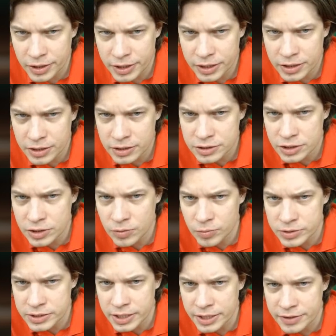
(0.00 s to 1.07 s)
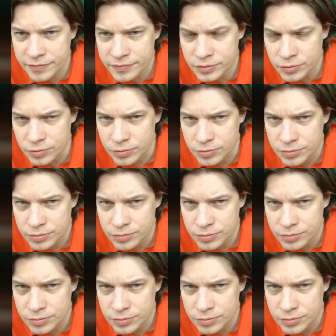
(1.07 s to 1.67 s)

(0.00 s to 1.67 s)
They can continue with knight f2.